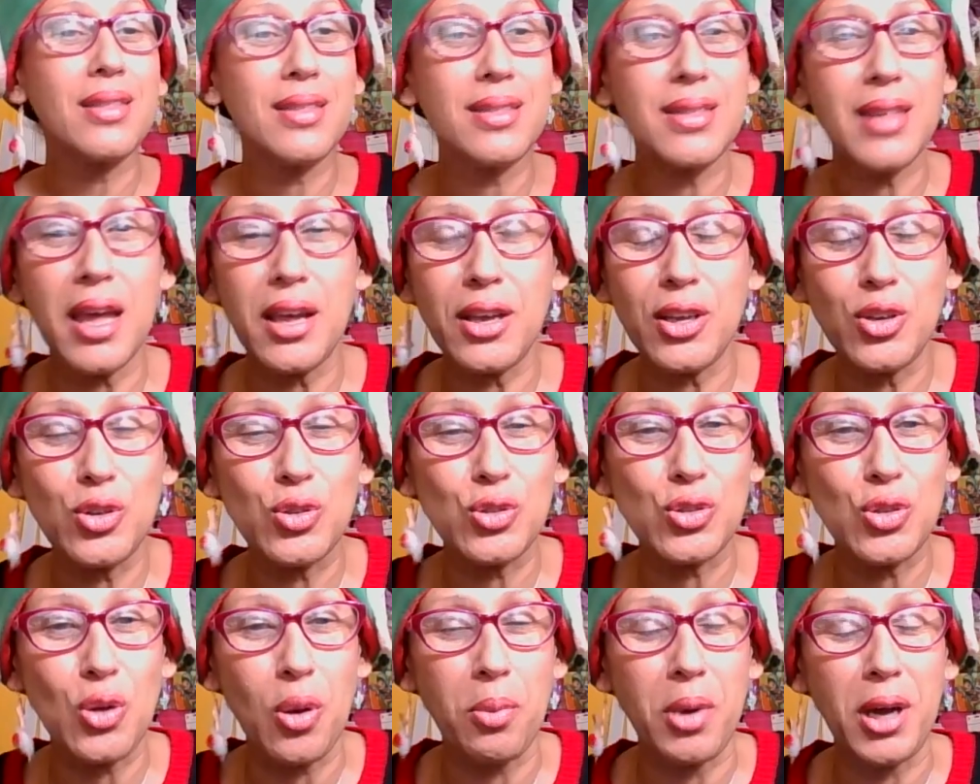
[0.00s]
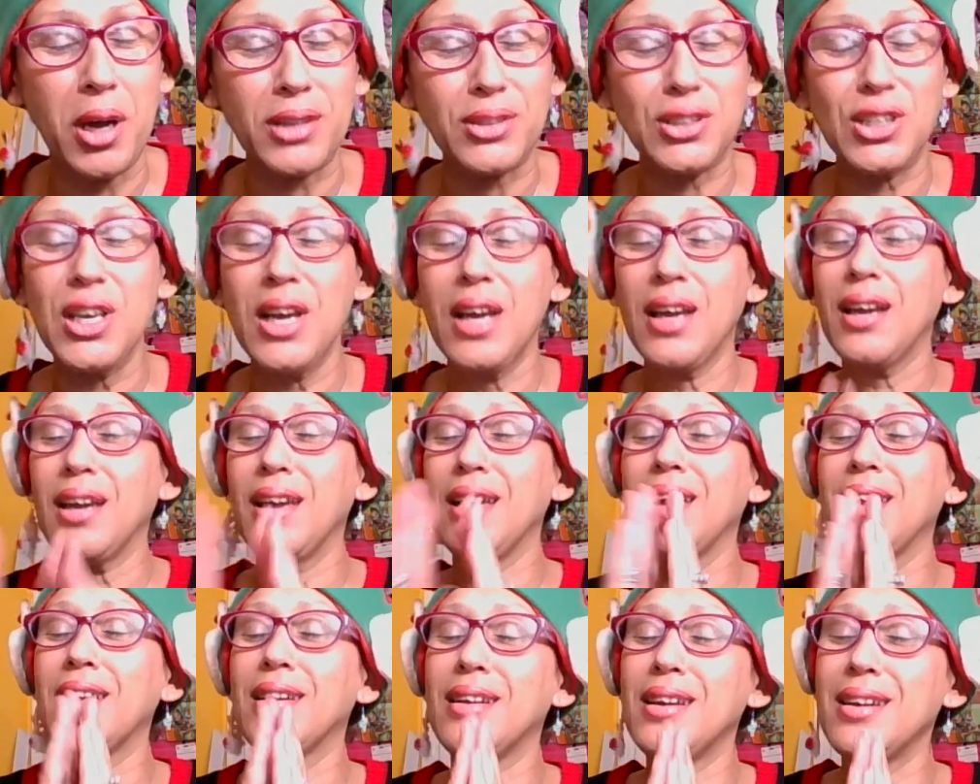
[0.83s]
thank you so much.
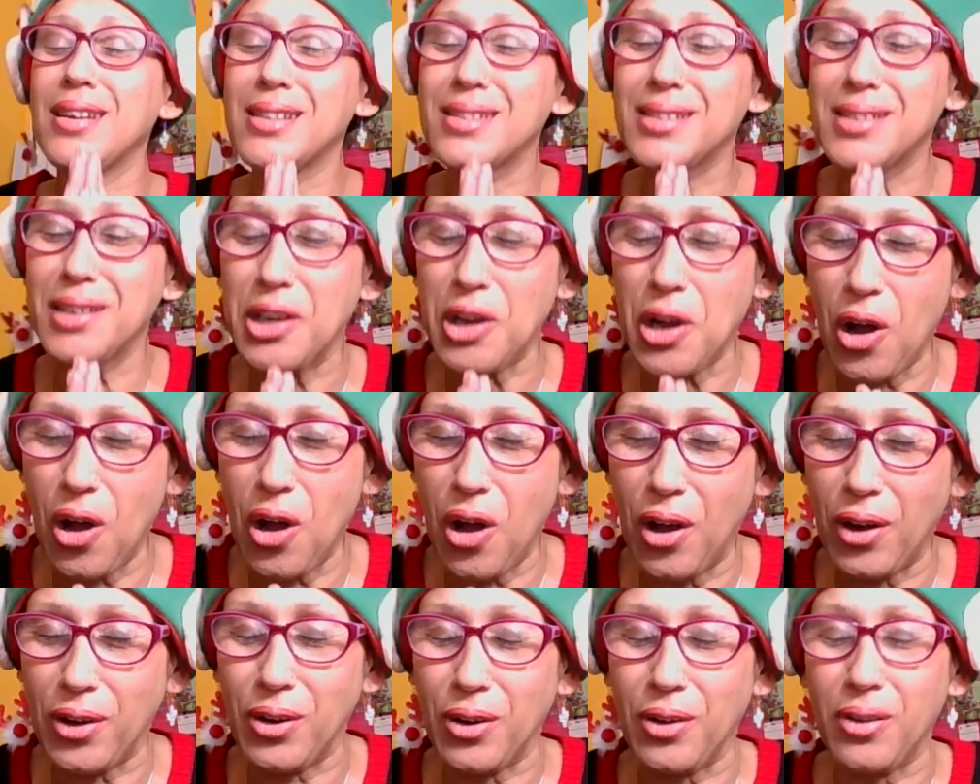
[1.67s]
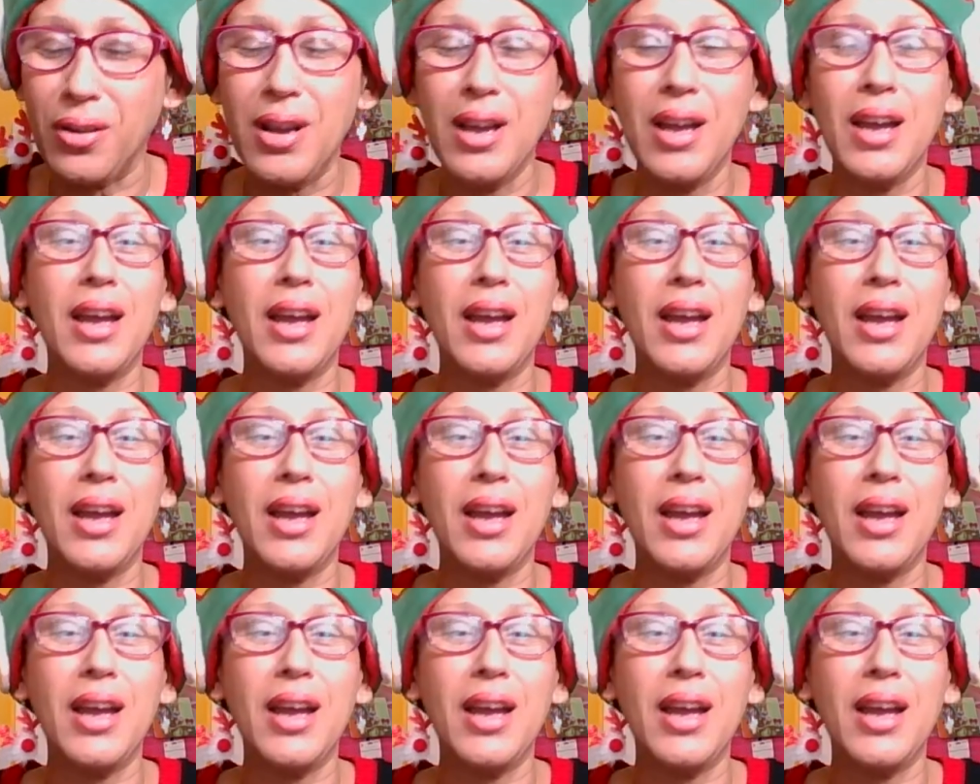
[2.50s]
It is an honor,